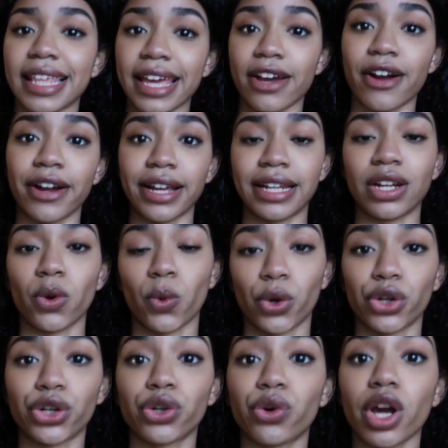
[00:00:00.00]
They are in
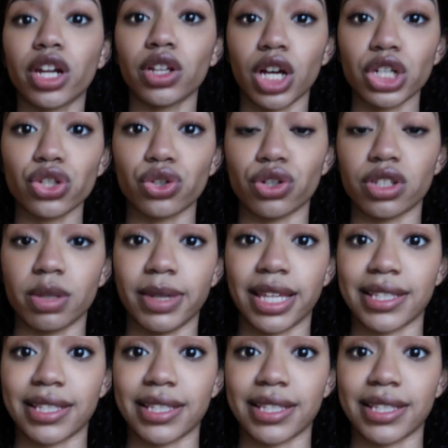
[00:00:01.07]
order, chronological to be